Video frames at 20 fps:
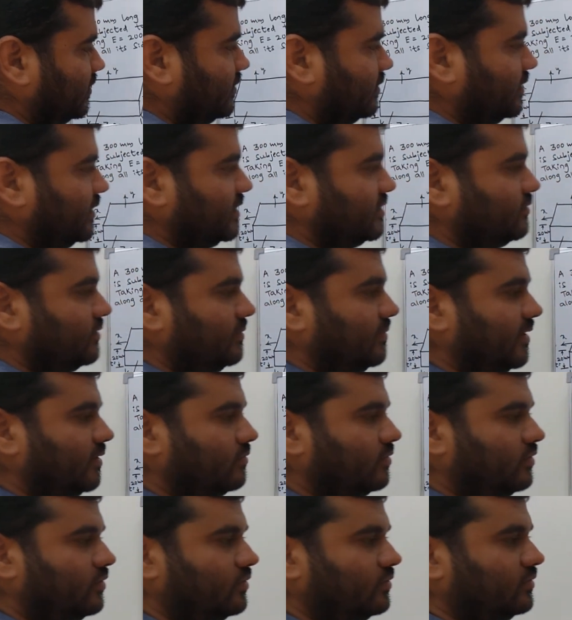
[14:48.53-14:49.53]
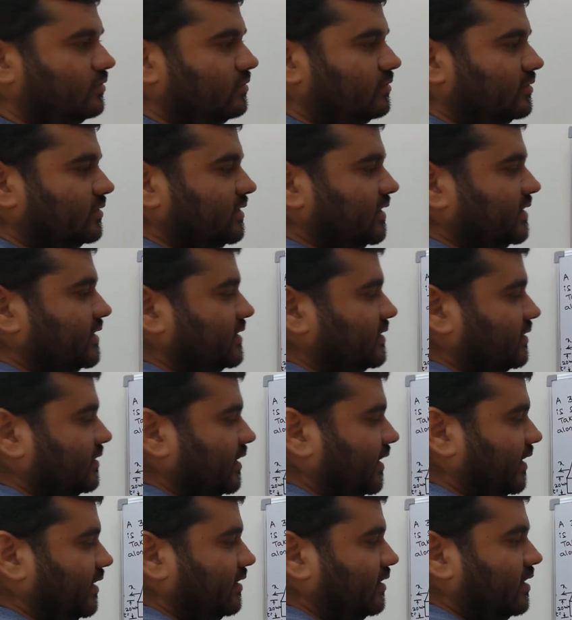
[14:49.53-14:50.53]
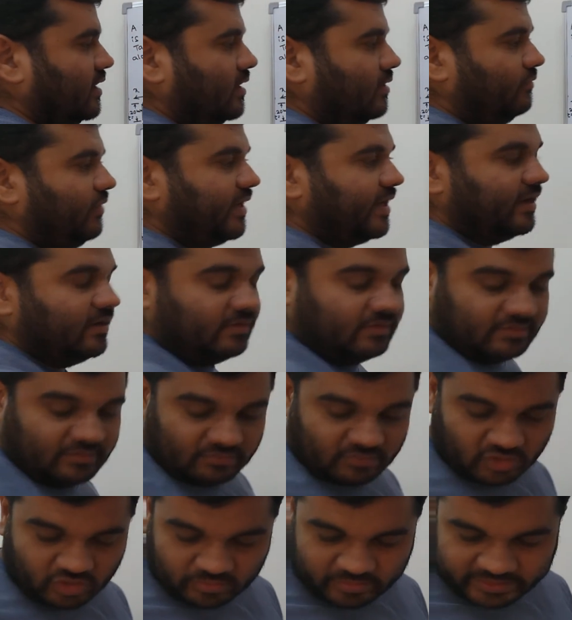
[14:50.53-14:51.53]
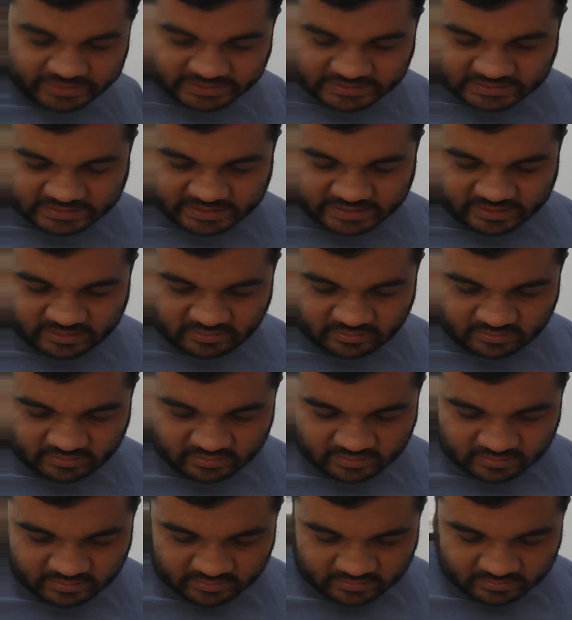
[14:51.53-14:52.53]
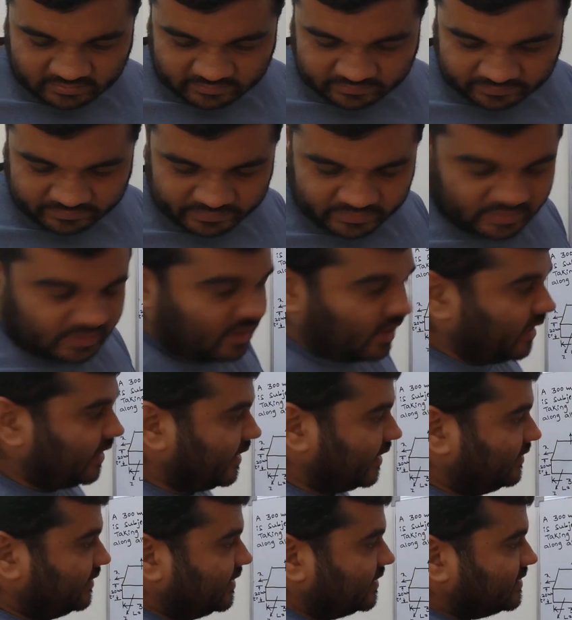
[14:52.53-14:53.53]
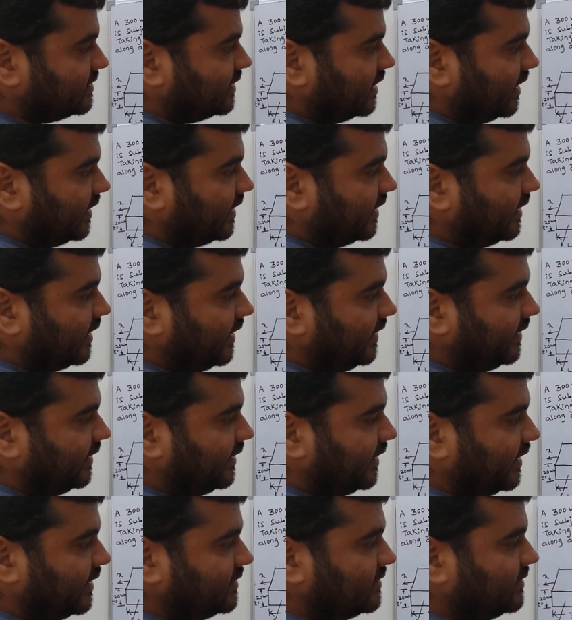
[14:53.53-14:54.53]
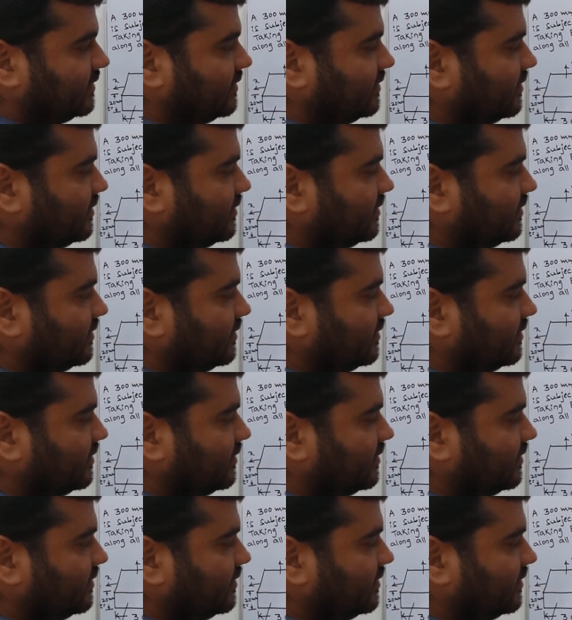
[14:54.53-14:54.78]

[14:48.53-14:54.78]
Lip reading: this will be equal to just that we can volumetric strain. I can write it as